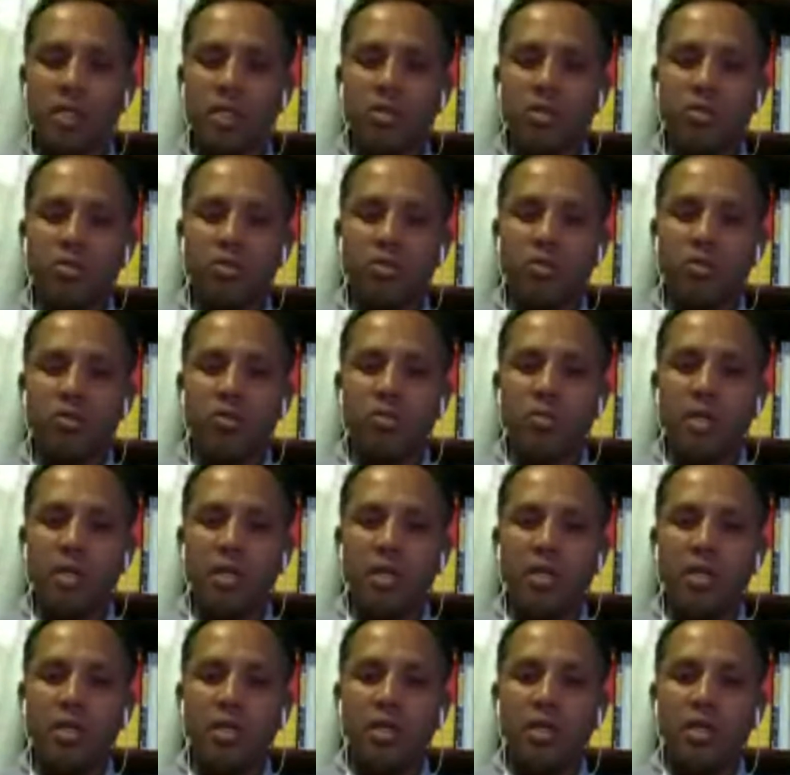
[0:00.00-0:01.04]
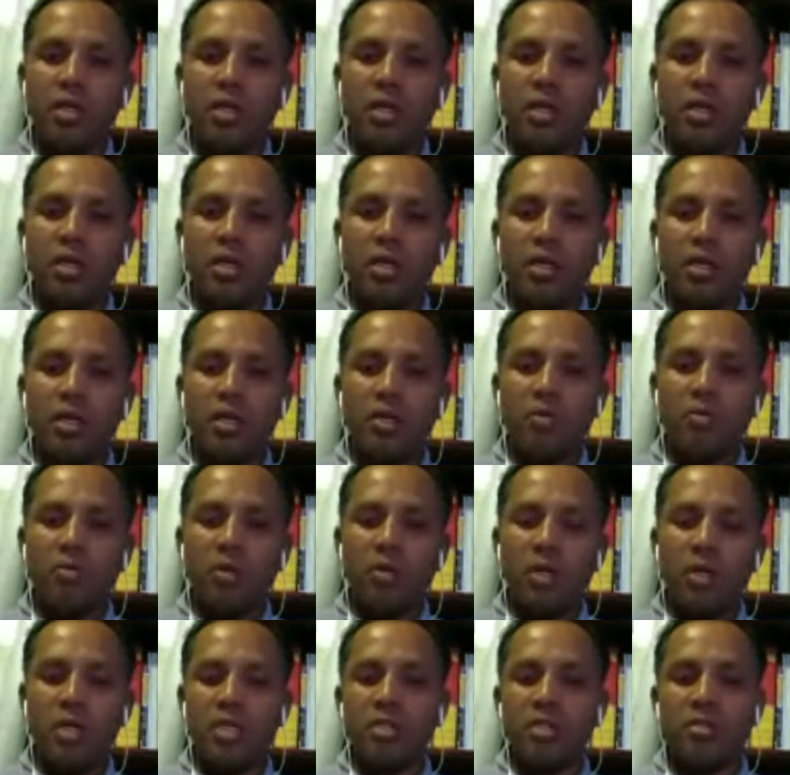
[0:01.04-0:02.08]
to know me. What
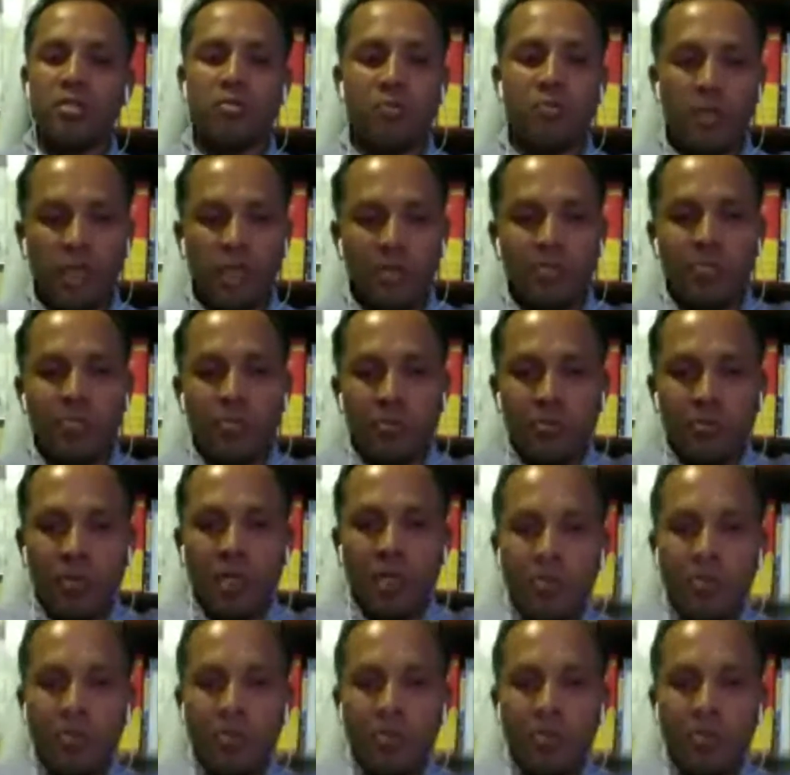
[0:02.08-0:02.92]
is where from